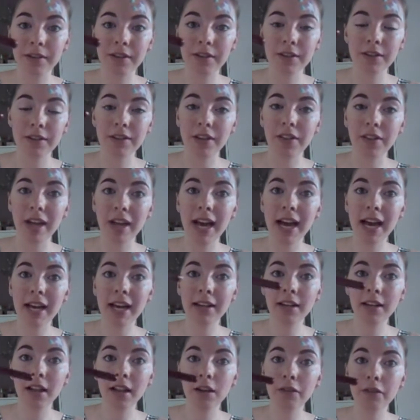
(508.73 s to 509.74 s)
So the
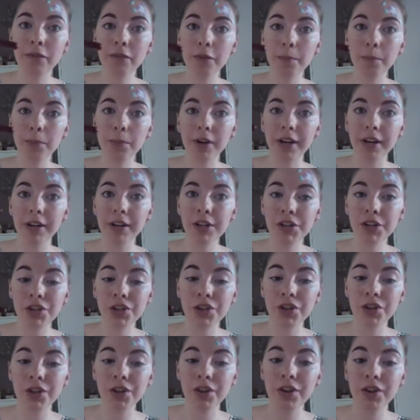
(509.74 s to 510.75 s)
handle of the
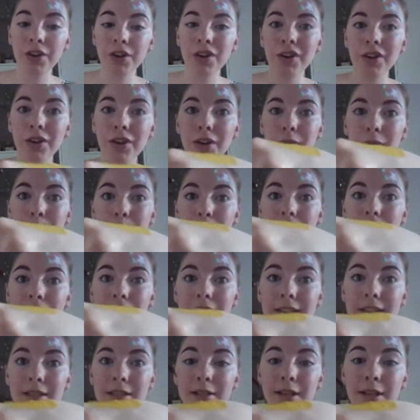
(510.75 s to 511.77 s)
brush, I'm going
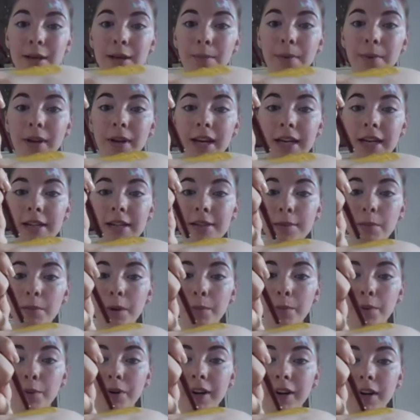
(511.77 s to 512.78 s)
to dip into my
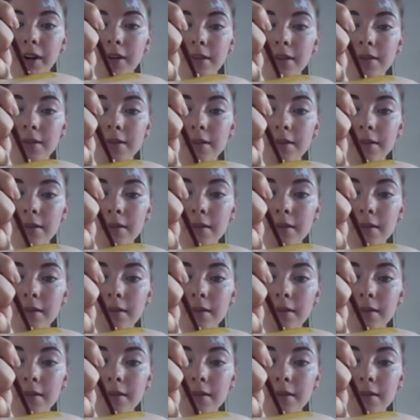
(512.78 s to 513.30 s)
product,